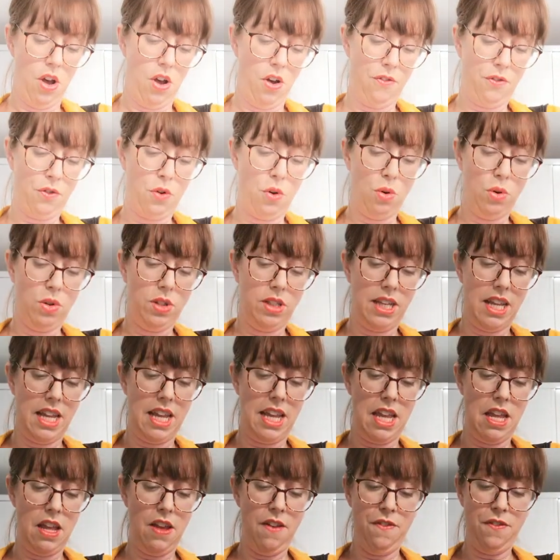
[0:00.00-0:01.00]
Of course,
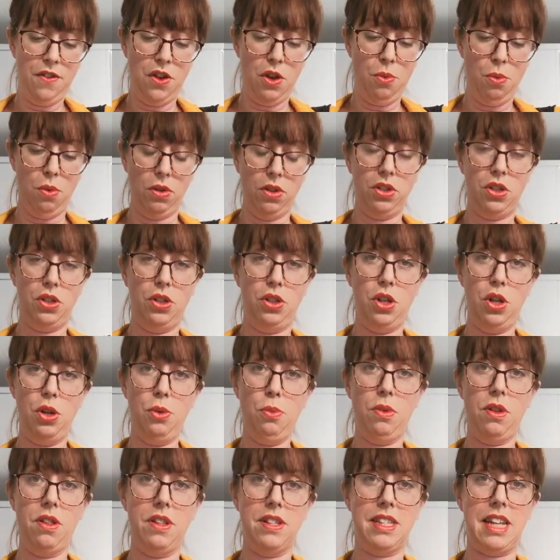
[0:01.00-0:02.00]
if you want to
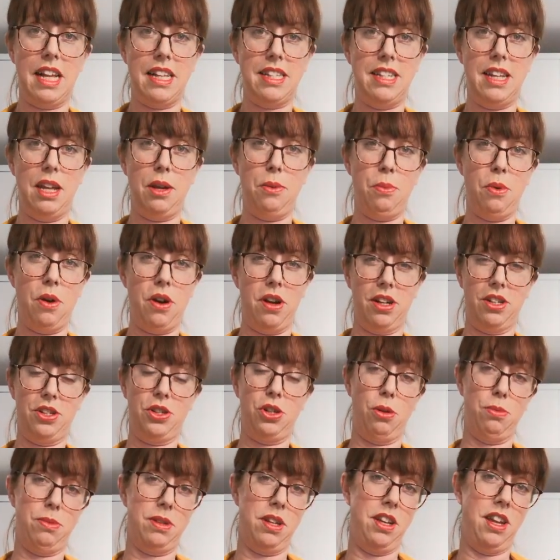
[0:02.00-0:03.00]
do one of the Saturday
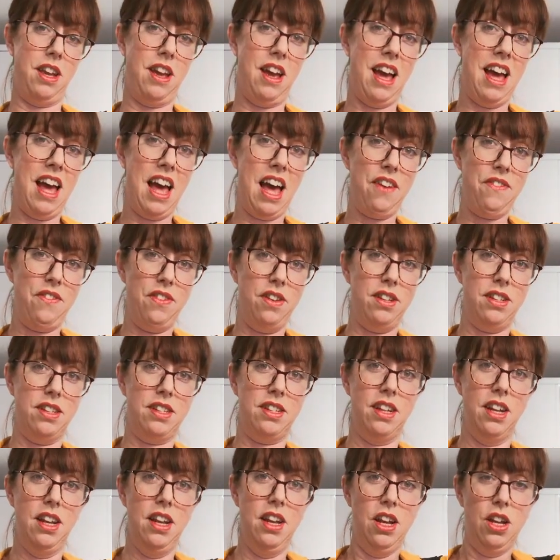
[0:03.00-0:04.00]
workshops and you
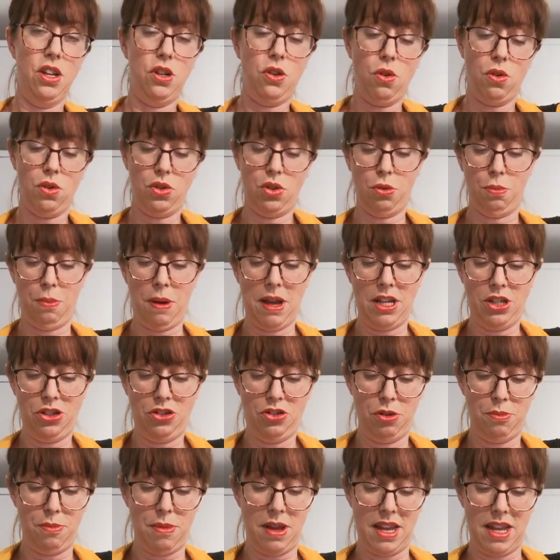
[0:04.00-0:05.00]
haven't got your
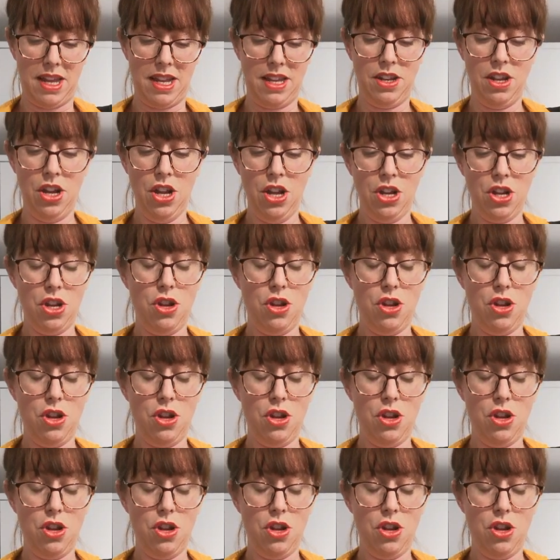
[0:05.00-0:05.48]
pastry made,